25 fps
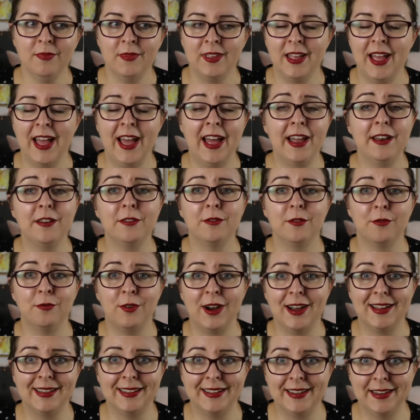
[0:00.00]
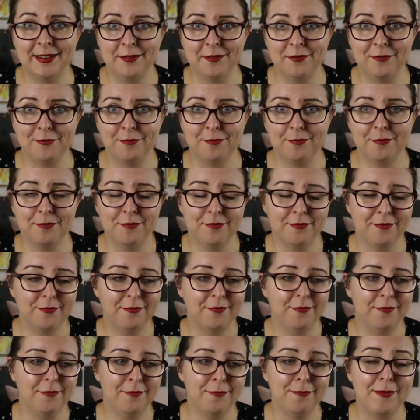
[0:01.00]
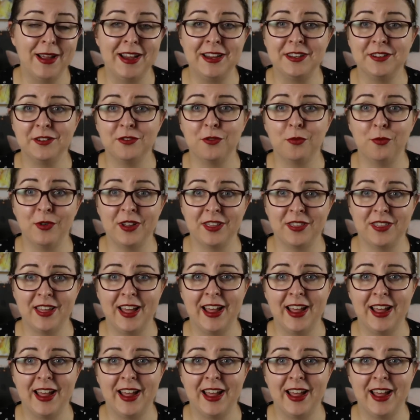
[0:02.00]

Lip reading: had Riley mated with